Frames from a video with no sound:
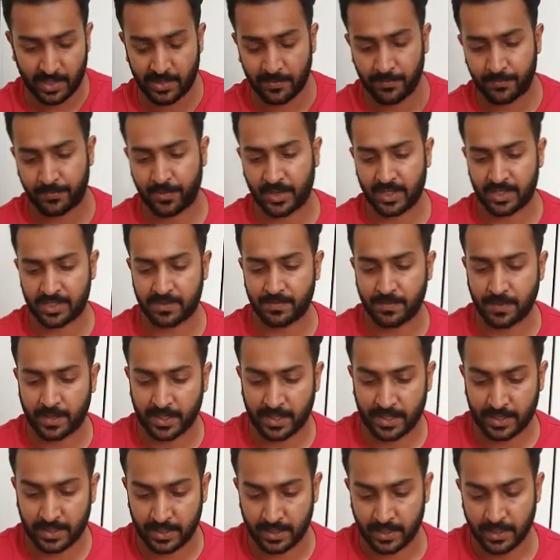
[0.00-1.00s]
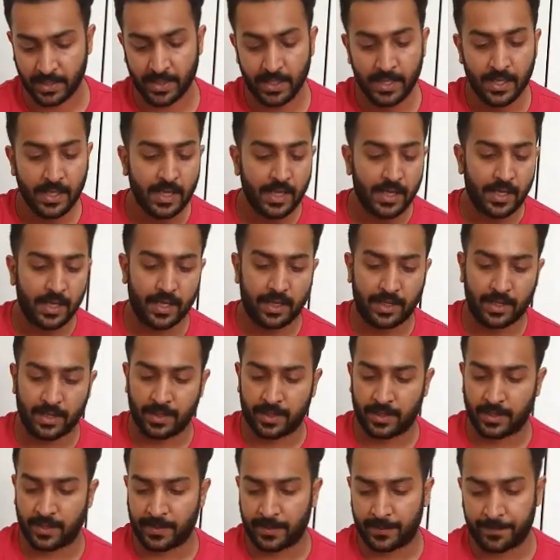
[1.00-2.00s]
impressed by it.
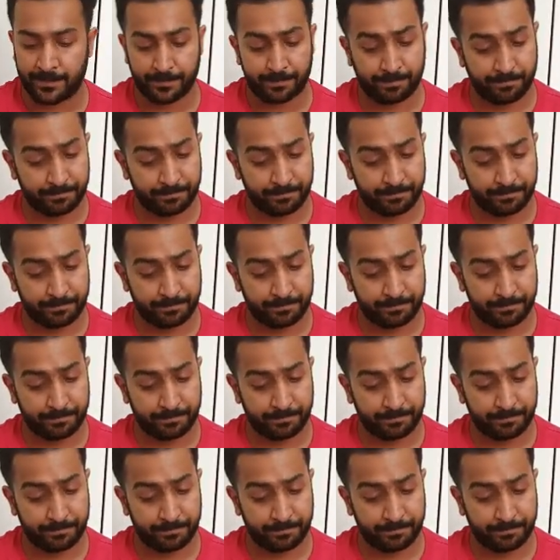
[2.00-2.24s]
Uh,